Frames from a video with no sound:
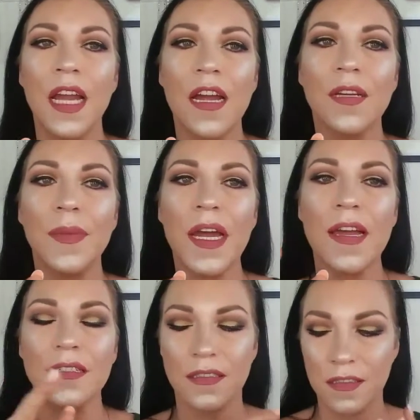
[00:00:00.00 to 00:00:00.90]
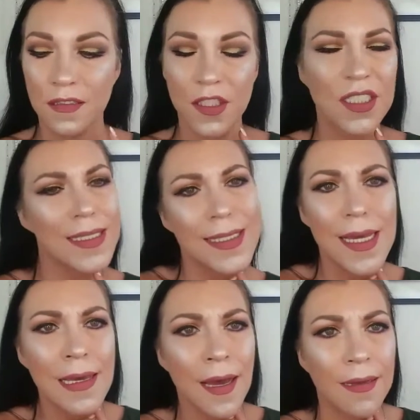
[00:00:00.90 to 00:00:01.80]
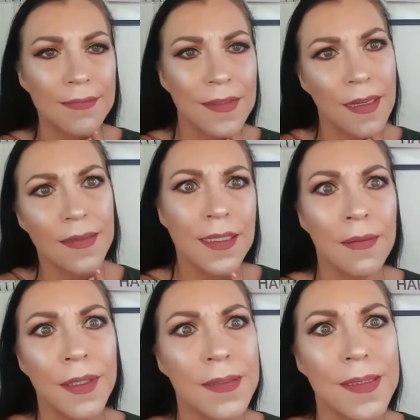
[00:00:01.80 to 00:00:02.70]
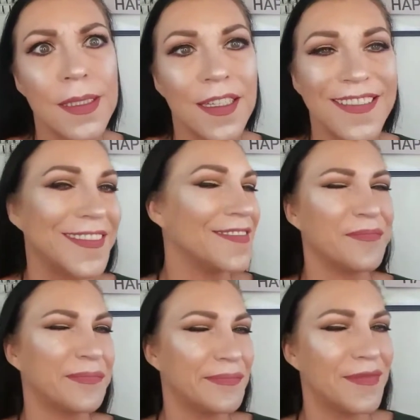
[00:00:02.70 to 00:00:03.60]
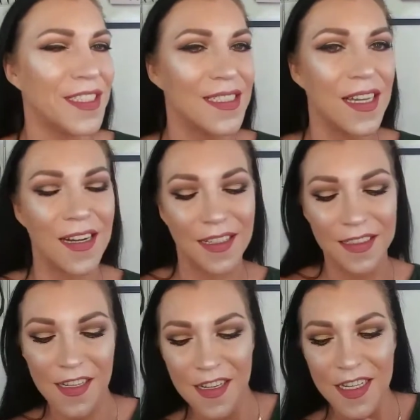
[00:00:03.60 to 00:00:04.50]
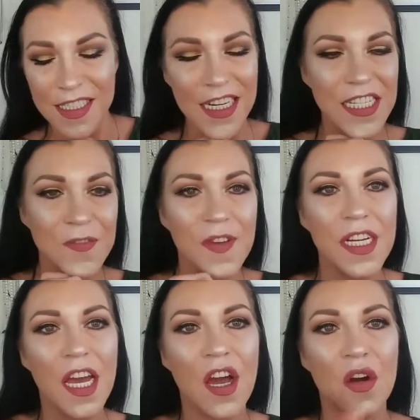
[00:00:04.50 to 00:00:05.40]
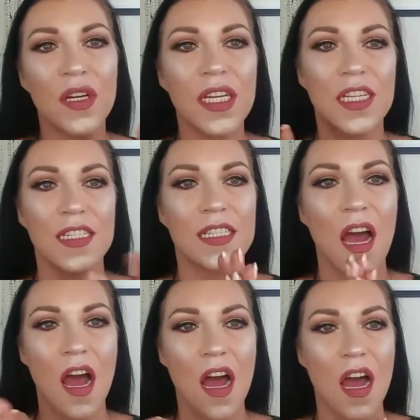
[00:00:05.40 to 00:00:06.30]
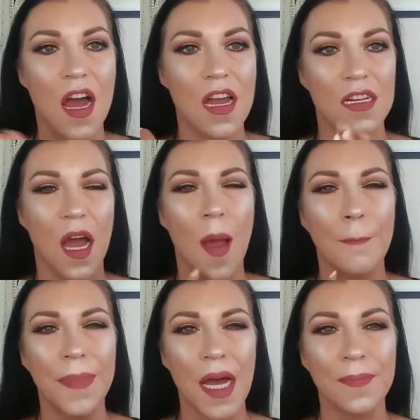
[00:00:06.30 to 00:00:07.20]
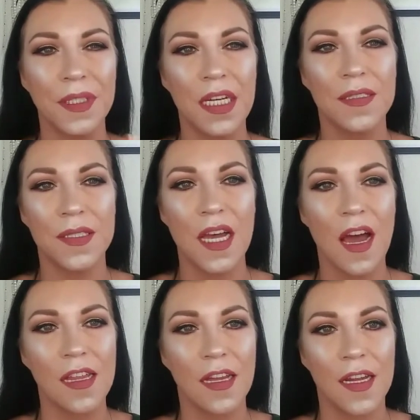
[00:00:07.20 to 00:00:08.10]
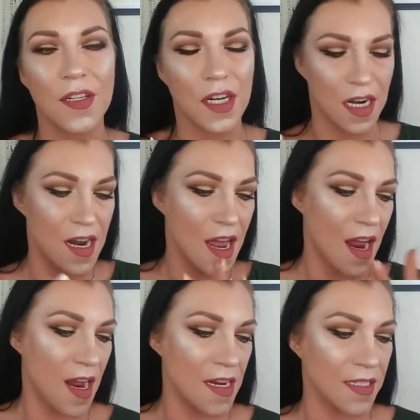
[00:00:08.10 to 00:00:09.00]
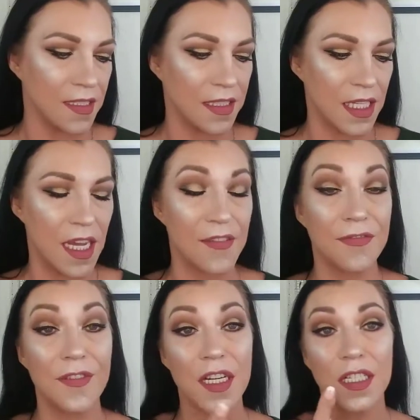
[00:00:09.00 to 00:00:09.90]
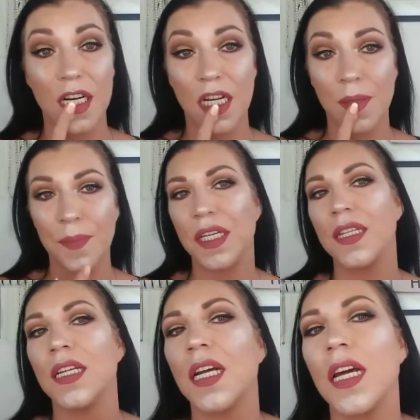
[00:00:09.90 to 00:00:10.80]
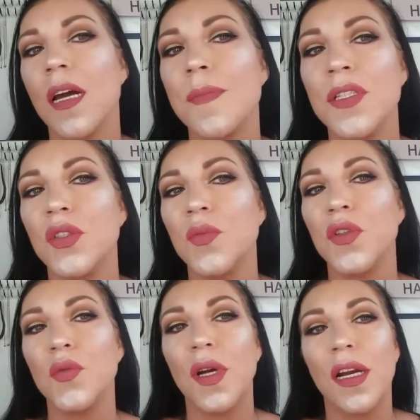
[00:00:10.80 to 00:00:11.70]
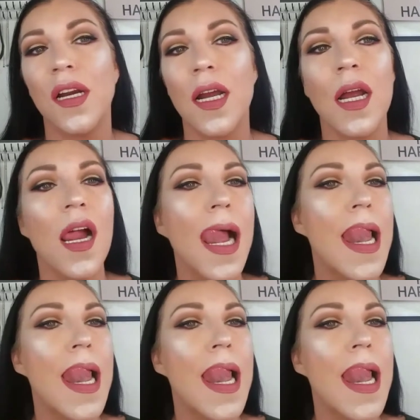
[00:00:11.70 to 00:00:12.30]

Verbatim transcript: How you been? Good to see ya. Long time no see. Just kidding. Today's video is on PopLuxe highlighter and a fun lippy that I happen to be wearing.